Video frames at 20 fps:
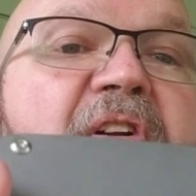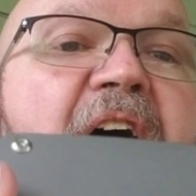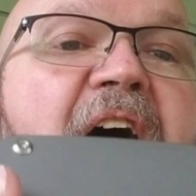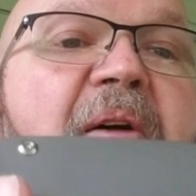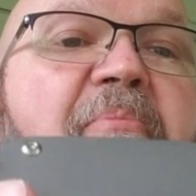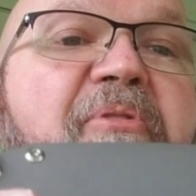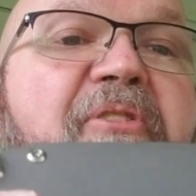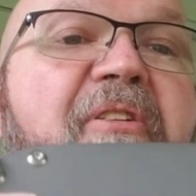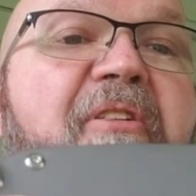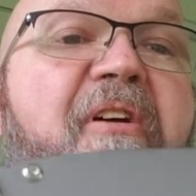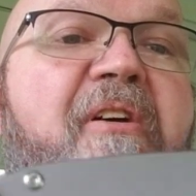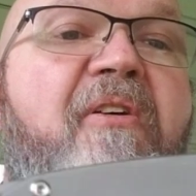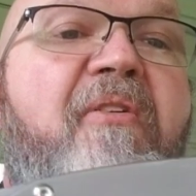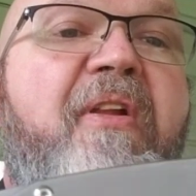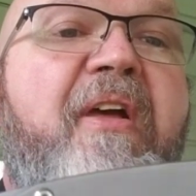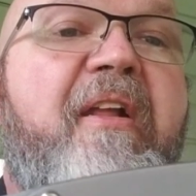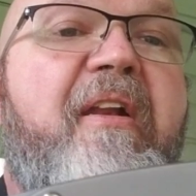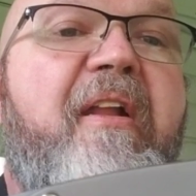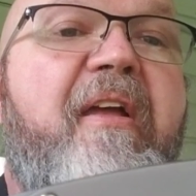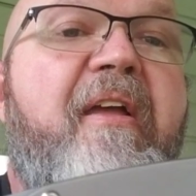option on
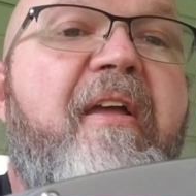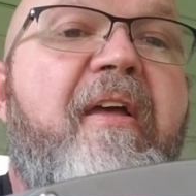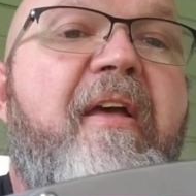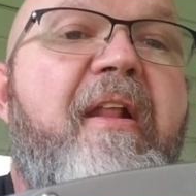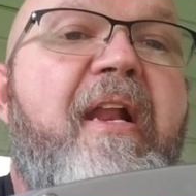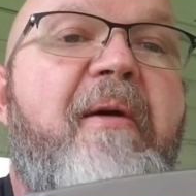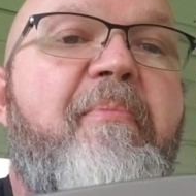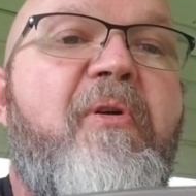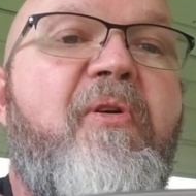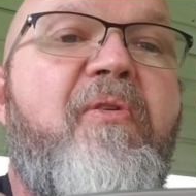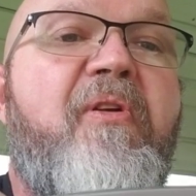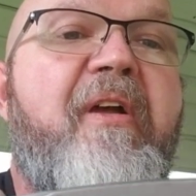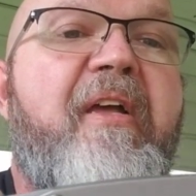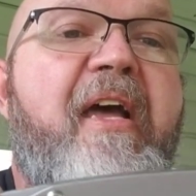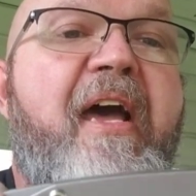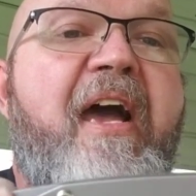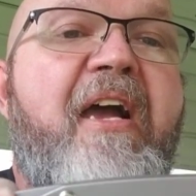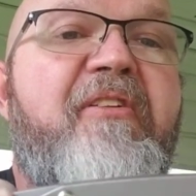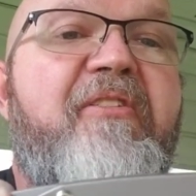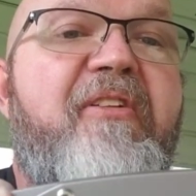it, and I'm going to
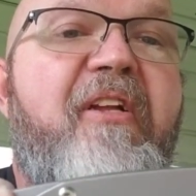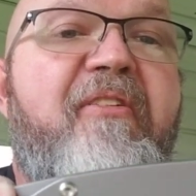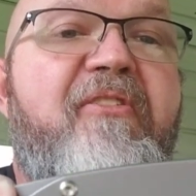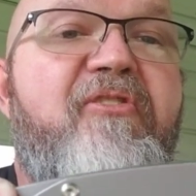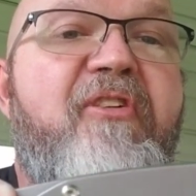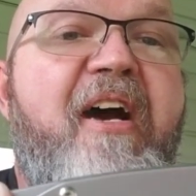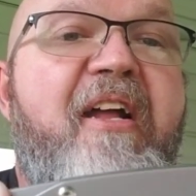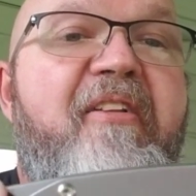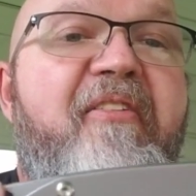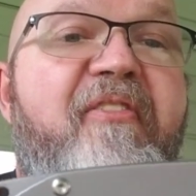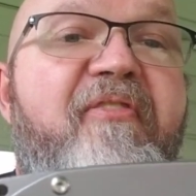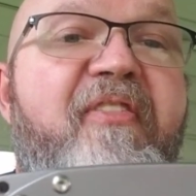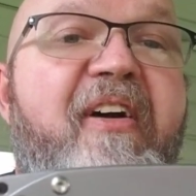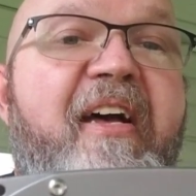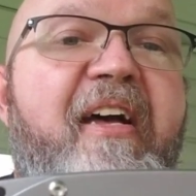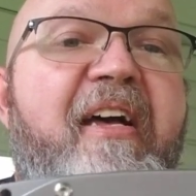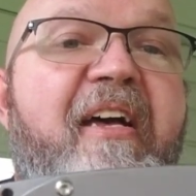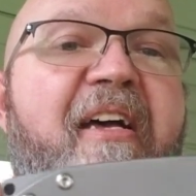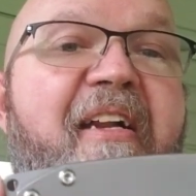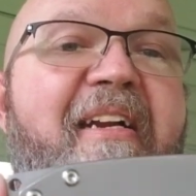actually try to
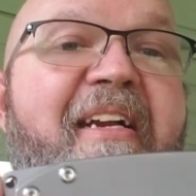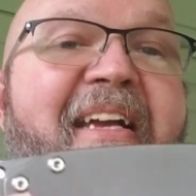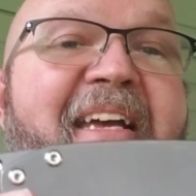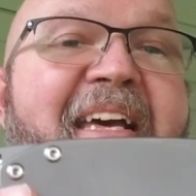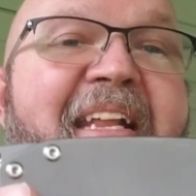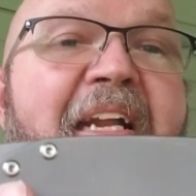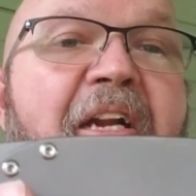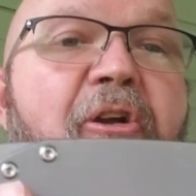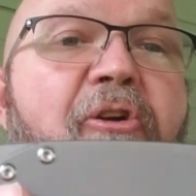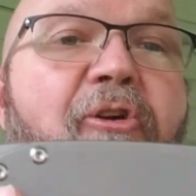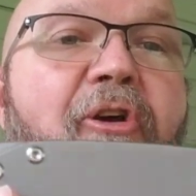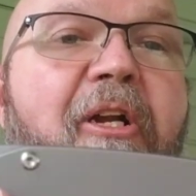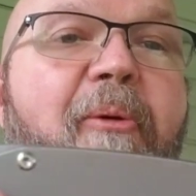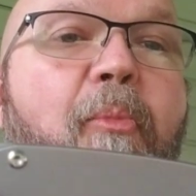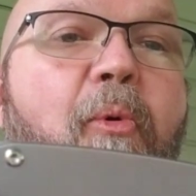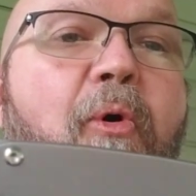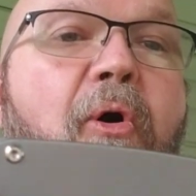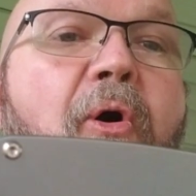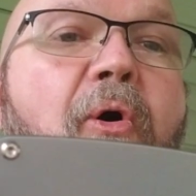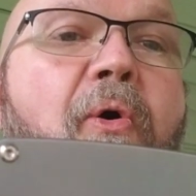find an
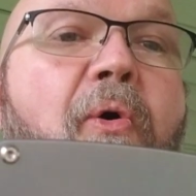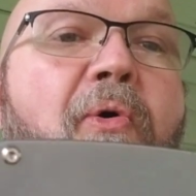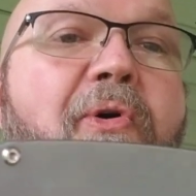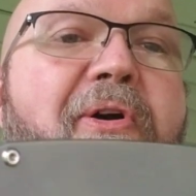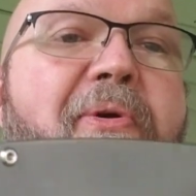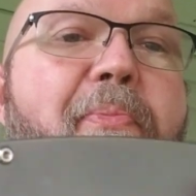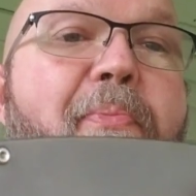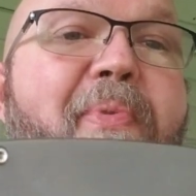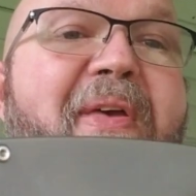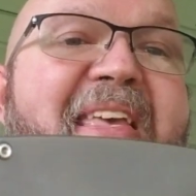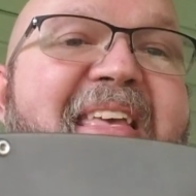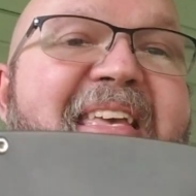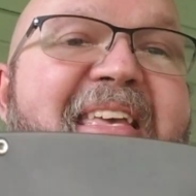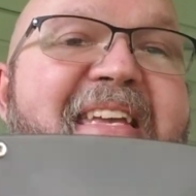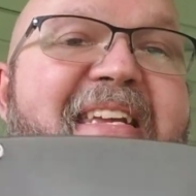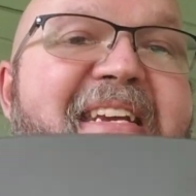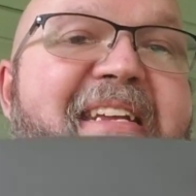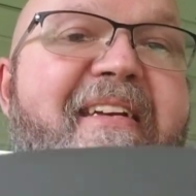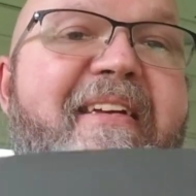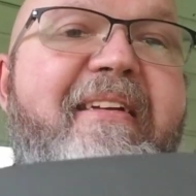Incredible Hulk
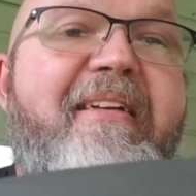bead.